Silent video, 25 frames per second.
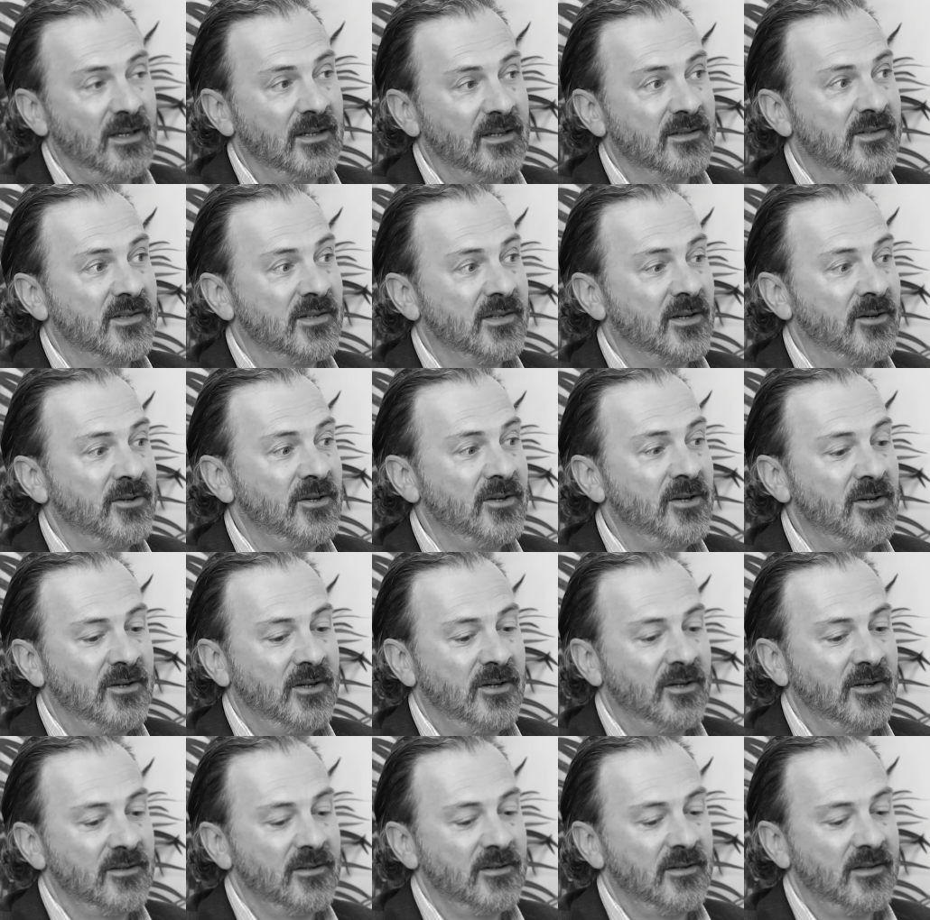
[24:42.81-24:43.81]
And so you
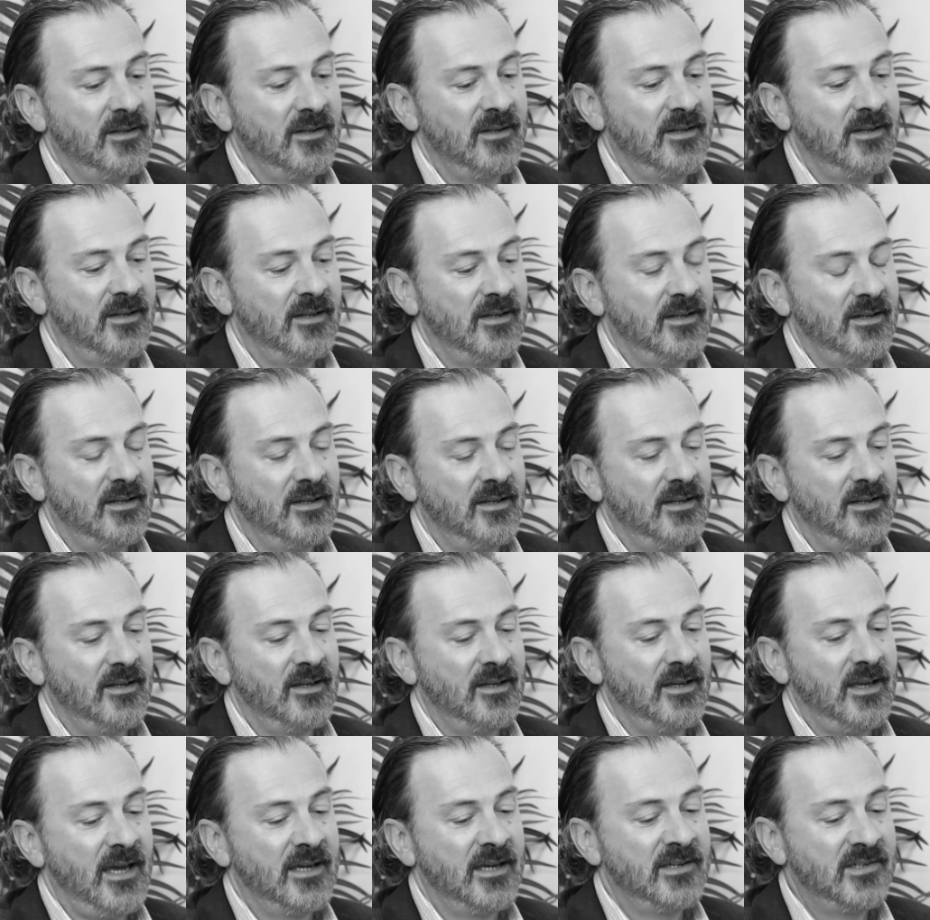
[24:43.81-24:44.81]
can
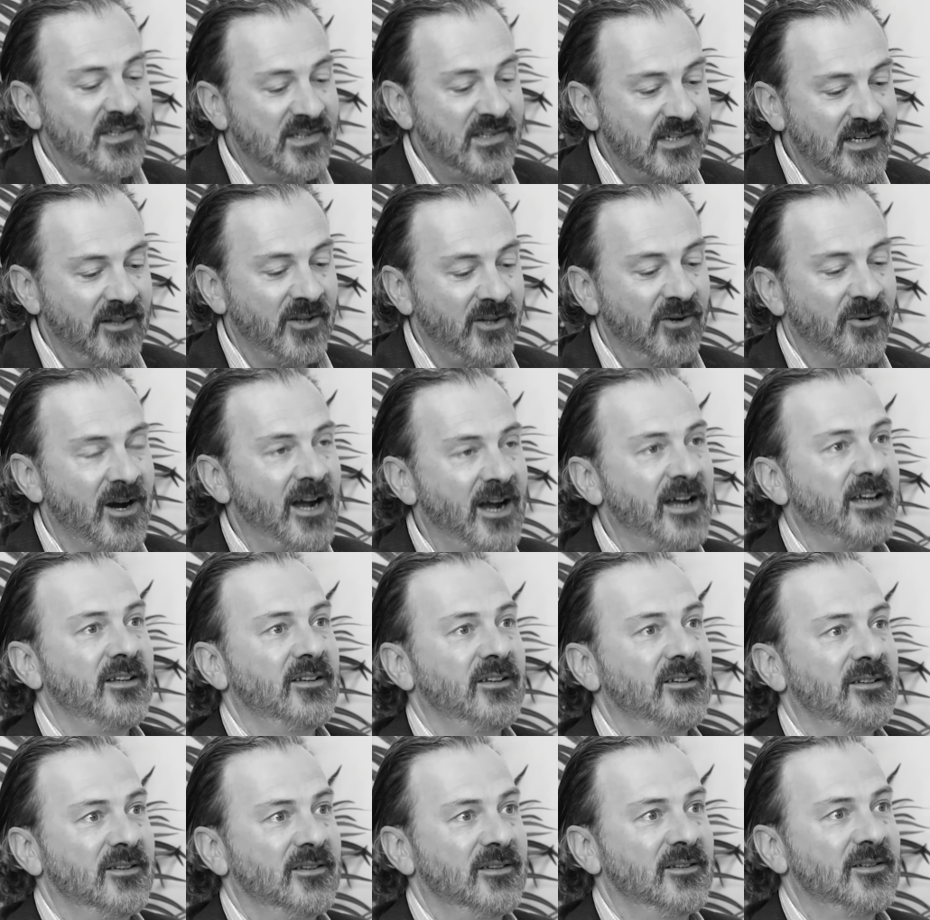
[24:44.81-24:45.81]

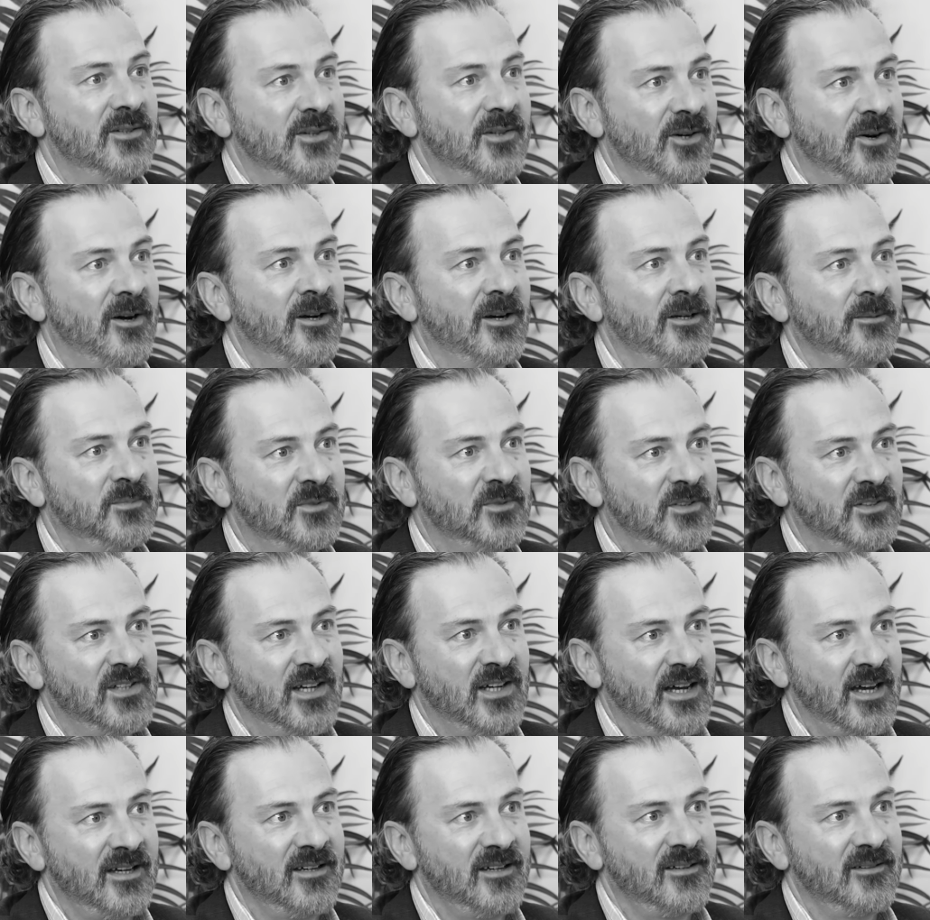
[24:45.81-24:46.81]
accelerate the time to
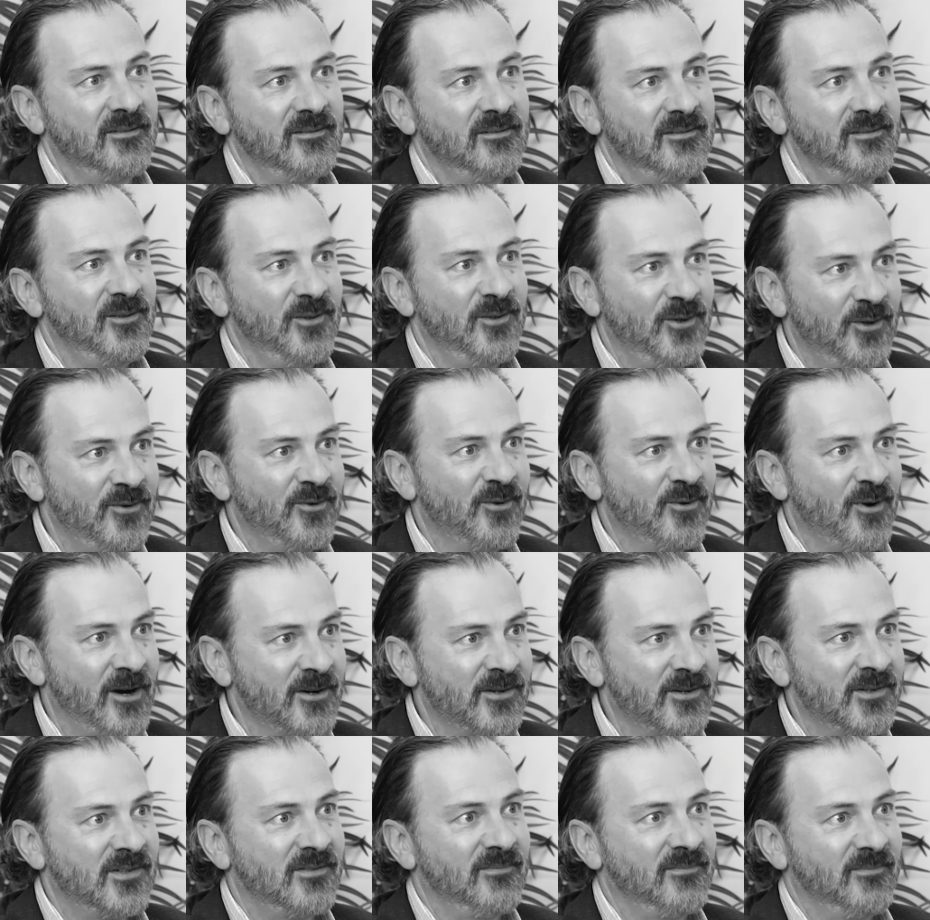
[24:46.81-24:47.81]
take new
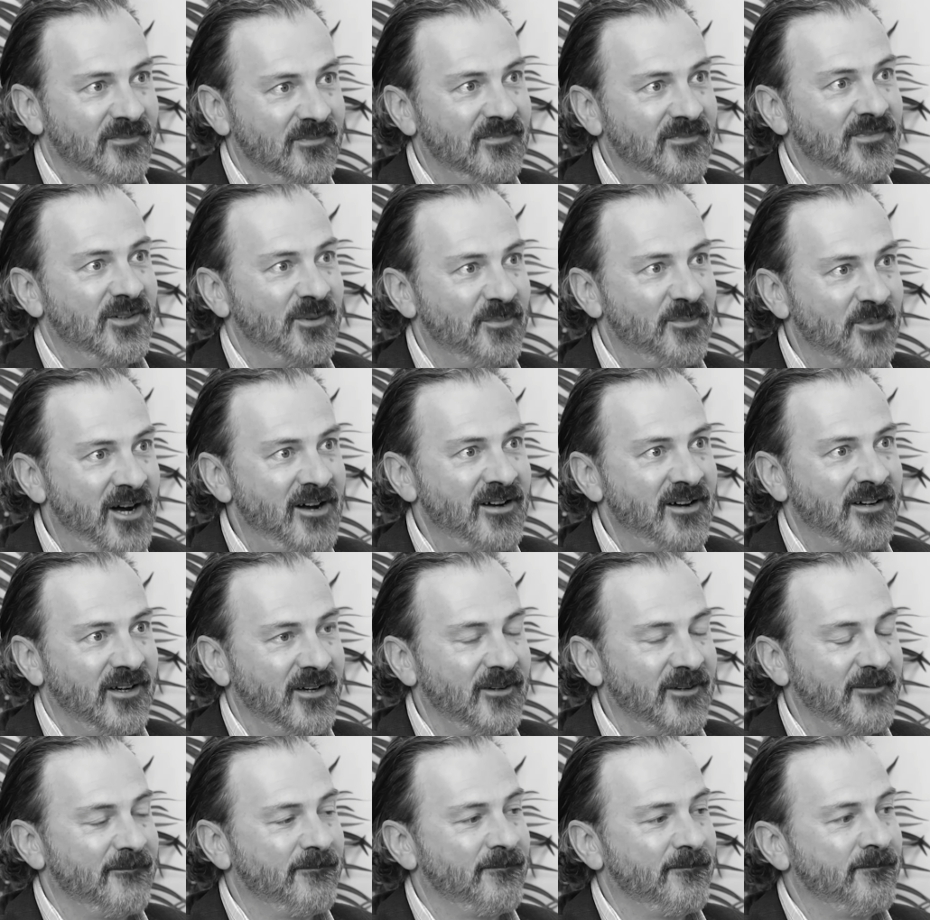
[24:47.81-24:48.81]
drugs to
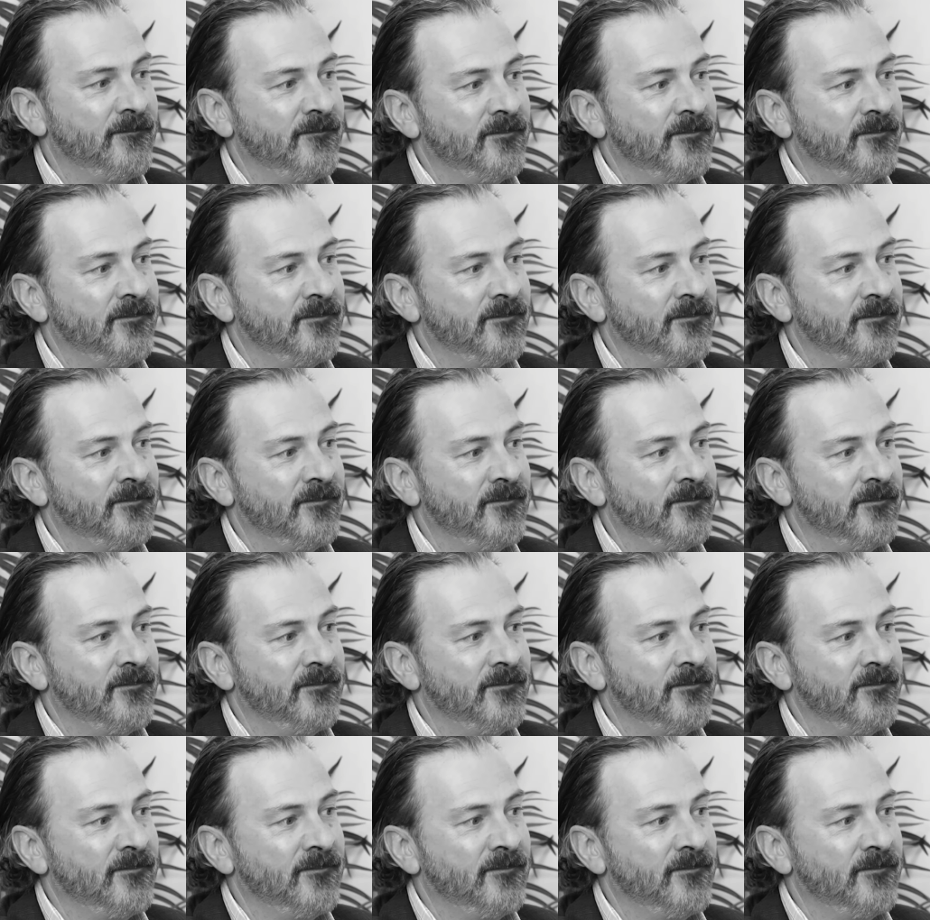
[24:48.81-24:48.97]
market.